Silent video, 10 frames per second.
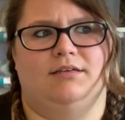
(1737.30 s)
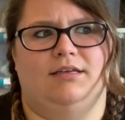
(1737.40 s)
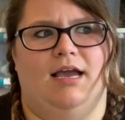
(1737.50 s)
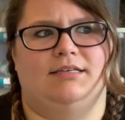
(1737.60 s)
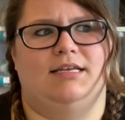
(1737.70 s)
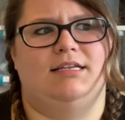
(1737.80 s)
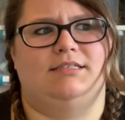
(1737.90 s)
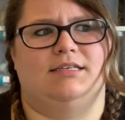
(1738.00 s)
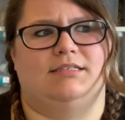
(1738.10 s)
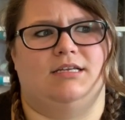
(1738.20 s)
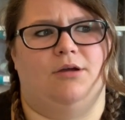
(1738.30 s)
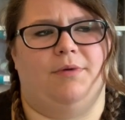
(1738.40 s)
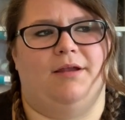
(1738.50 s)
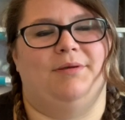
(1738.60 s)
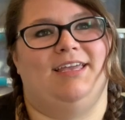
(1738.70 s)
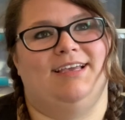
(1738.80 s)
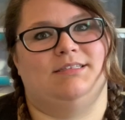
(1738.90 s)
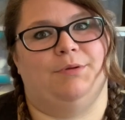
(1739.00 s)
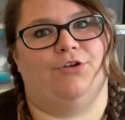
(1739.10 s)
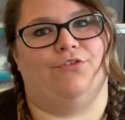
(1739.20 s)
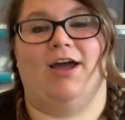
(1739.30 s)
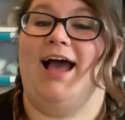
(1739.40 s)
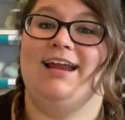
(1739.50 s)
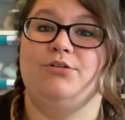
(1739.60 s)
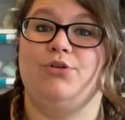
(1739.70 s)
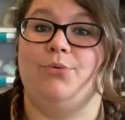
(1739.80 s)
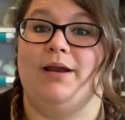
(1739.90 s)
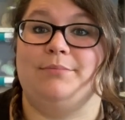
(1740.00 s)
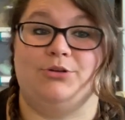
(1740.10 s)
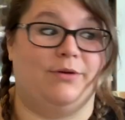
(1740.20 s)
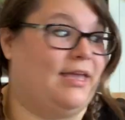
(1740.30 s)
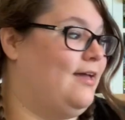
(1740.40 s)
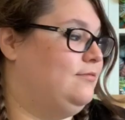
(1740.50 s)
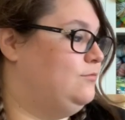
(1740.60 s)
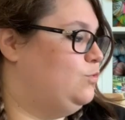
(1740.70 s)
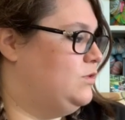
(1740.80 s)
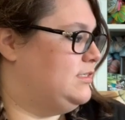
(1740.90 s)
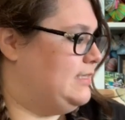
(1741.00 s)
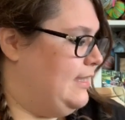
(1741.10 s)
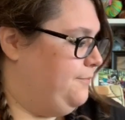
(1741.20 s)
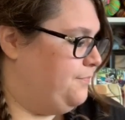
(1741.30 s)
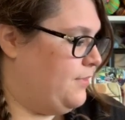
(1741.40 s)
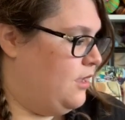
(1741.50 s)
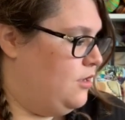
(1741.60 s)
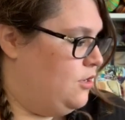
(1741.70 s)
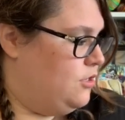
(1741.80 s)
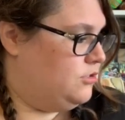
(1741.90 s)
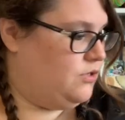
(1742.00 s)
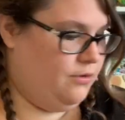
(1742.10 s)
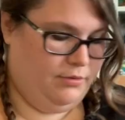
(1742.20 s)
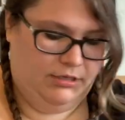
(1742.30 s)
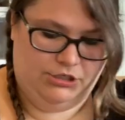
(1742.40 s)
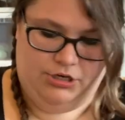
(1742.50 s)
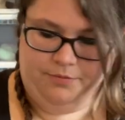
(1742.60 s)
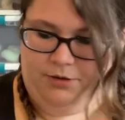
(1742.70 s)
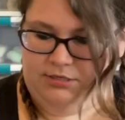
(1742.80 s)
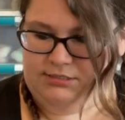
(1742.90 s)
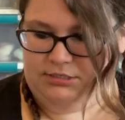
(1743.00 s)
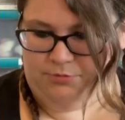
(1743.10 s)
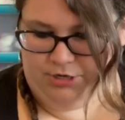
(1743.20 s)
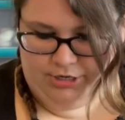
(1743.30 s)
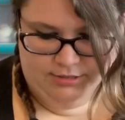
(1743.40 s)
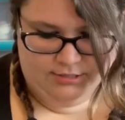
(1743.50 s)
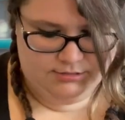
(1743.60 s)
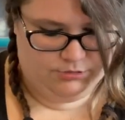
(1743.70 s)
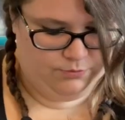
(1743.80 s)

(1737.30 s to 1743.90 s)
Yeah, because I did 60 on mine, but he has a bigger foot. I don't know what I'm doing yet. We'll see. So I really should have put a stitch marker in this to